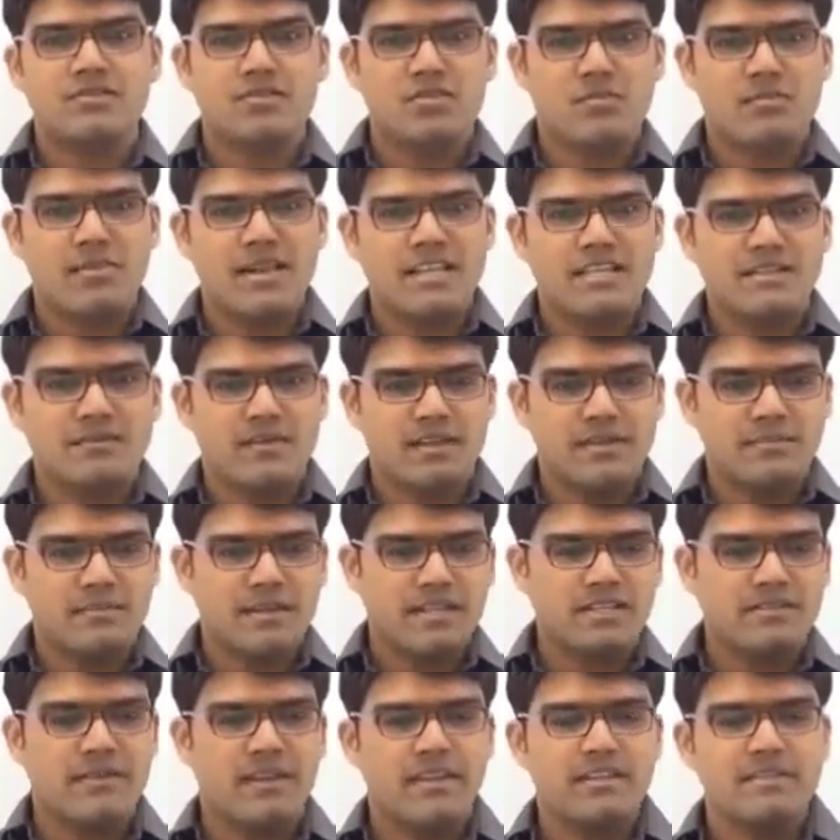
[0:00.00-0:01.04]
So plus 1
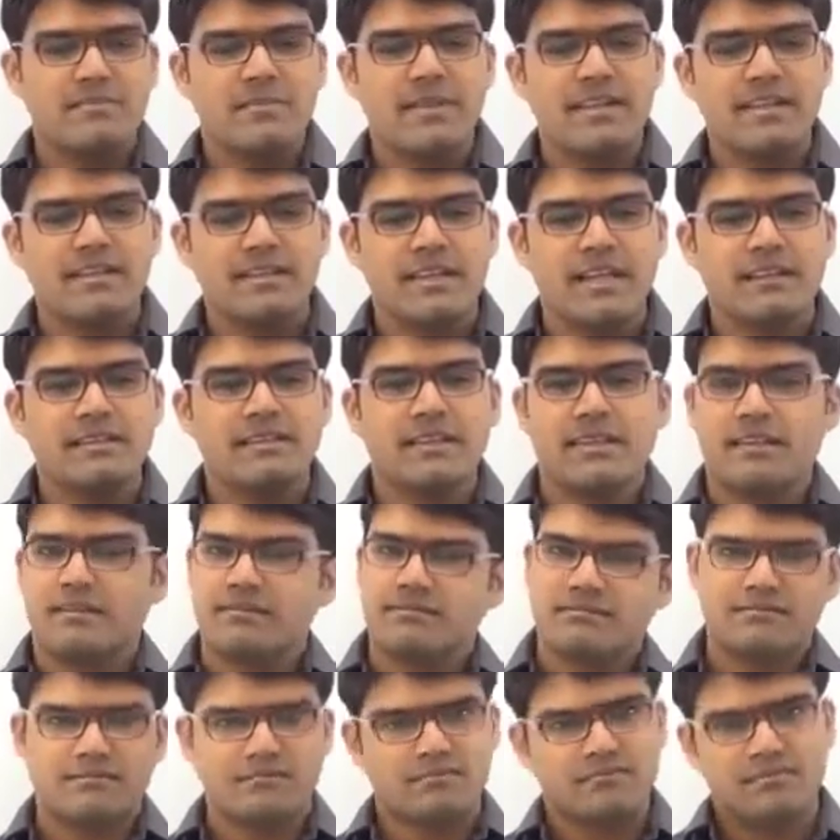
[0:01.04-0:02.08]
plus 1 is being done there
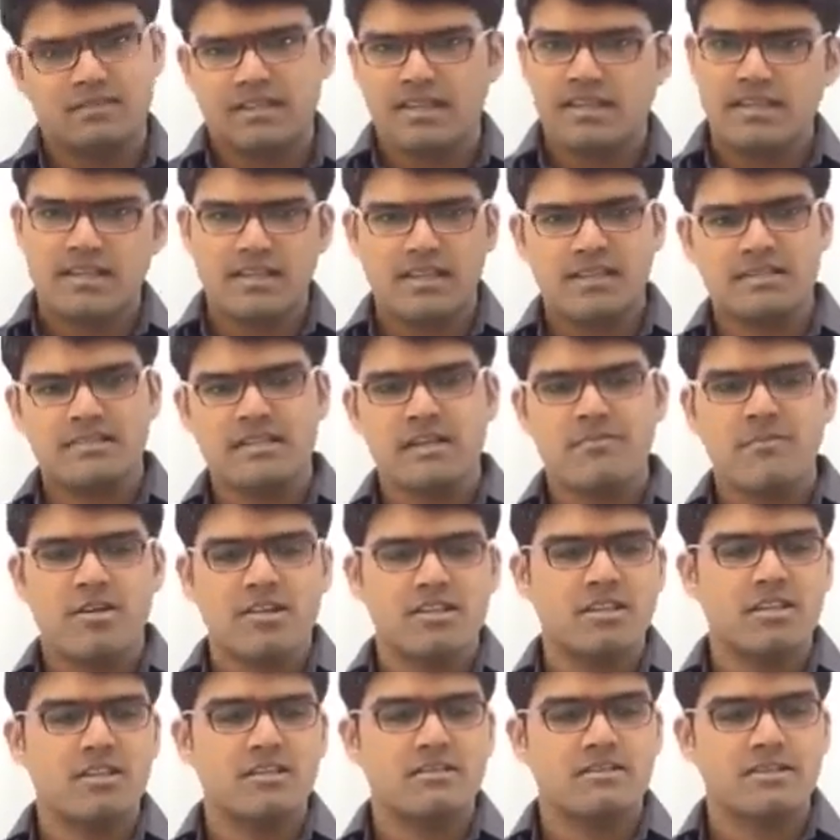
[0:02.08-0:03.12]
in, in some or
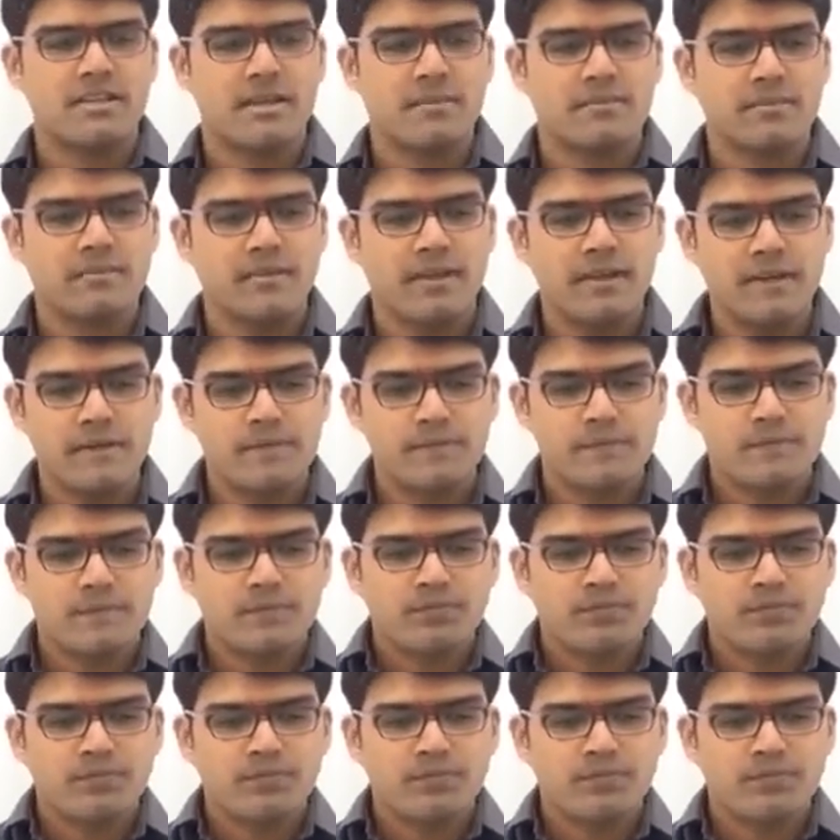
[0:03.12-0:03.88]
the other step, right?